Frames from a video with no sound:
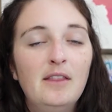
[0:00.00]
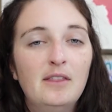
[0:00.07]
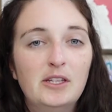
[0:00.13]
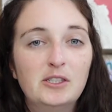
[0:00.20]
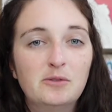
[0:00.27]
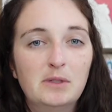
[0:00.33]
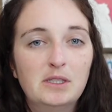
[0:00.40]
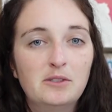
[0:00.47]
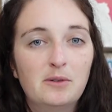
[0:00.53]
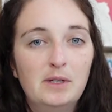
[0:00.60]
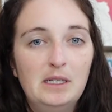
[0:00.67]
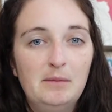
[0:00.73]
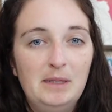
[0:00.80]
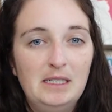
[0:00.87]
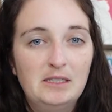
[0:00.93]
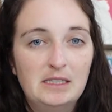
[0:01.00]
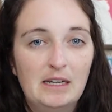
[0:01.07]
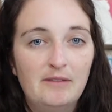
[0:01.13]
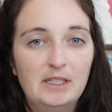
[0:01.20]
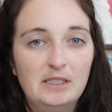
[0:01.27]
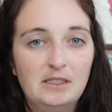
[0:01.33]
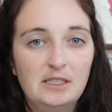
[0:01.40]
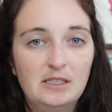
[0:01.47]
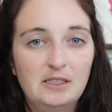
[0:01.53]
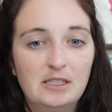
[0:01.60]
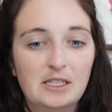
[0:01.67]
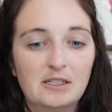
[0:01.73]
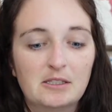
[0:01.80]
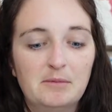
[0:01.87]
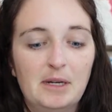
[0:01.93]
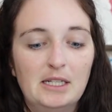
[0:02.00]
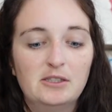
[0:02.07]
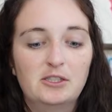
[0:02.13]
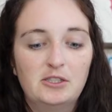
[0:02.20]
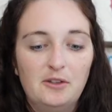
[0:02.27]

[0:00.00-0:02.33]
This one's going to be 7 to 6 months.